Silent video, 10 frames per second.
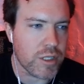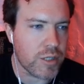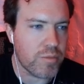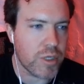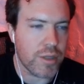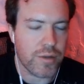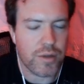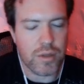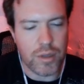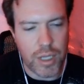But
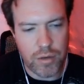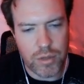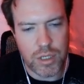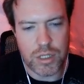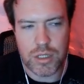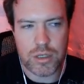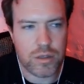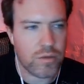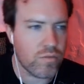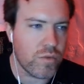nowadays
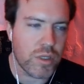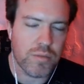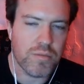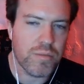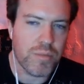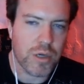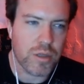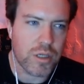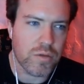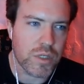we barely
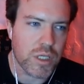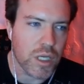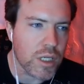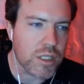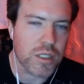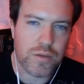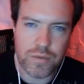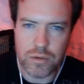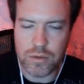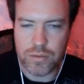use any essence
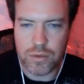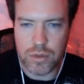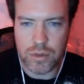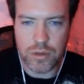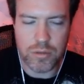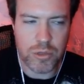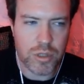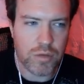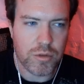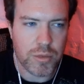for the build that
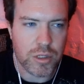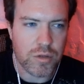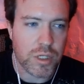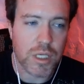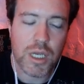we've been using.